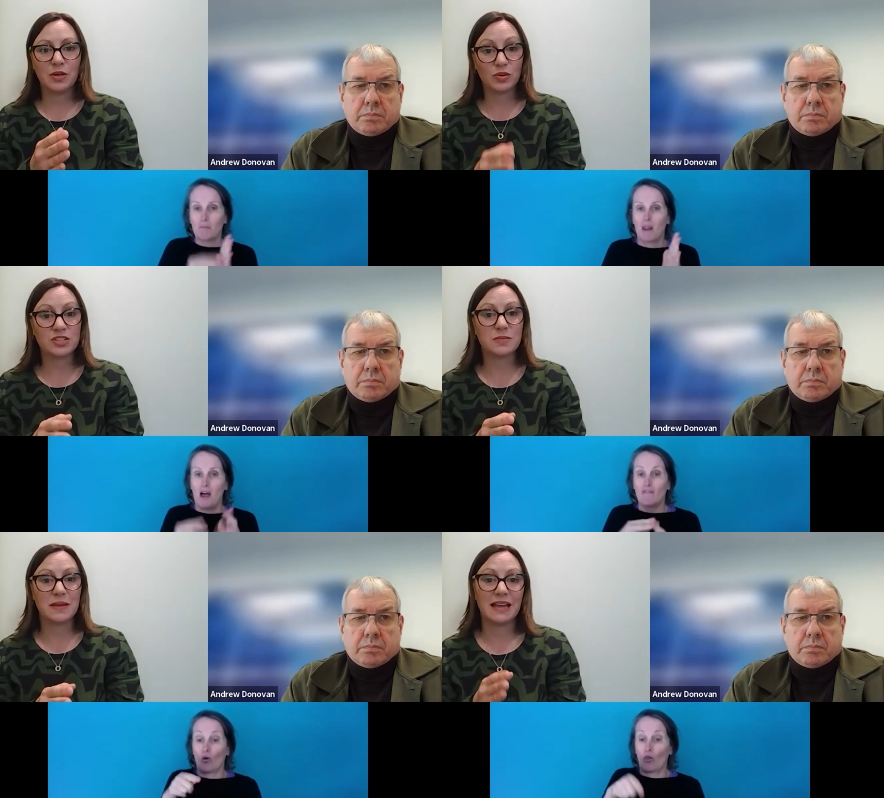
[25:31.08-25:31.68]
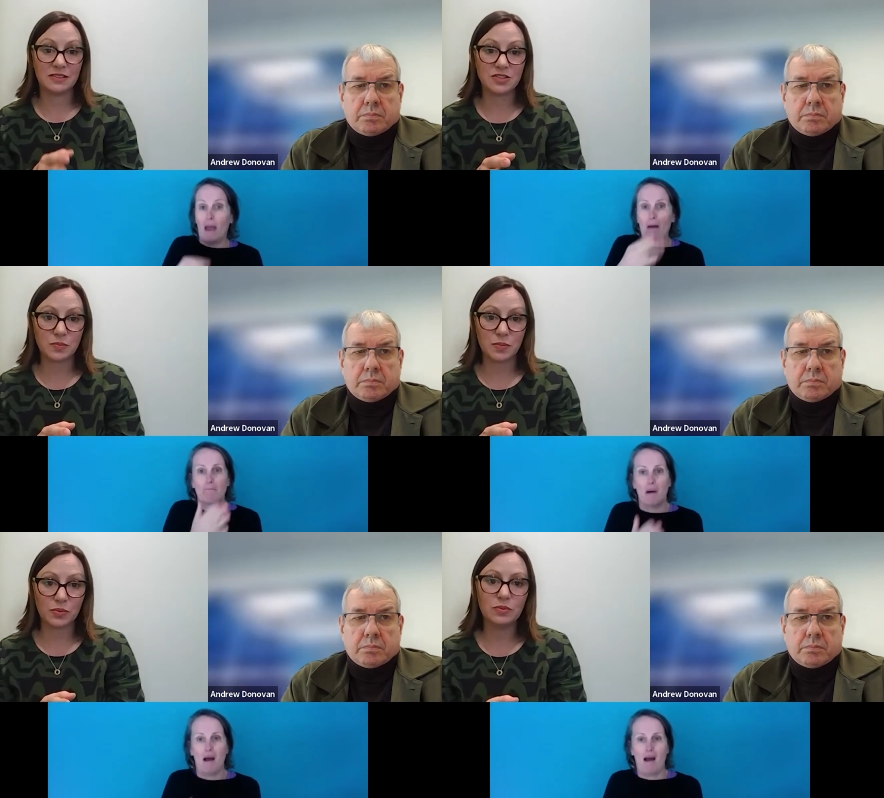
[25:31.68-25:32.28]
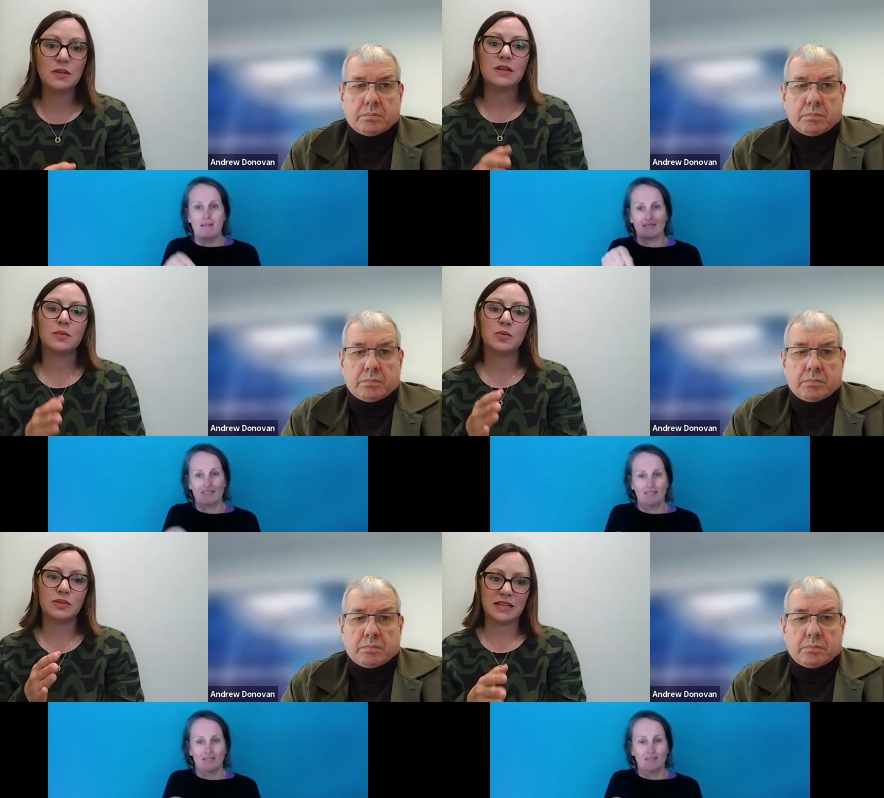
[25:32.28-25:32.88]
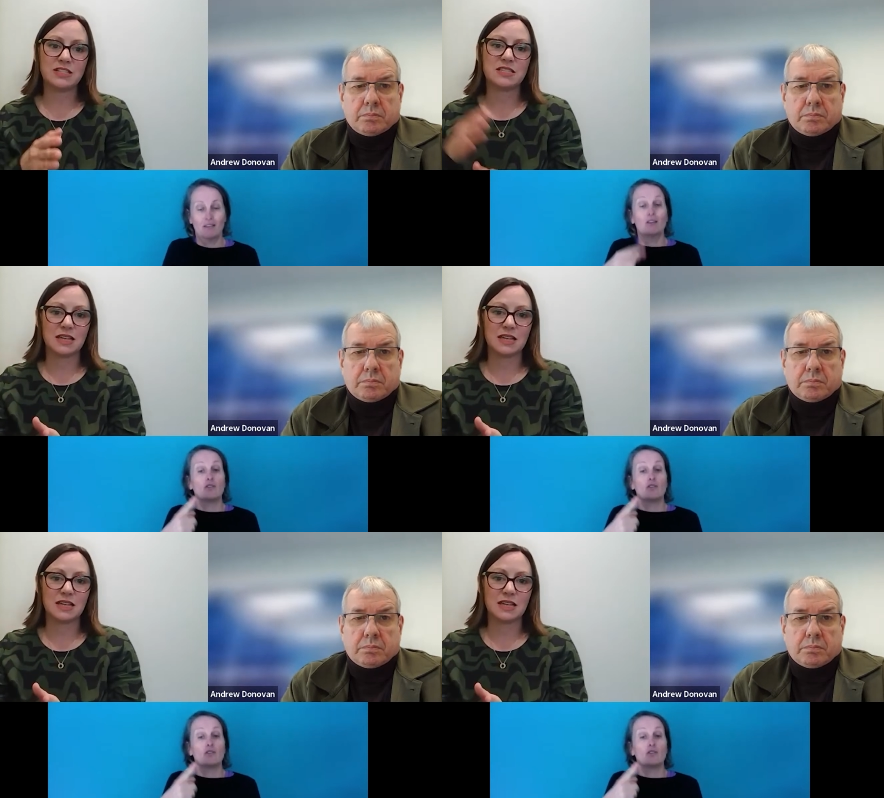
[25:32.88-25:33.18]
Speaker 1: in order to be eligible would need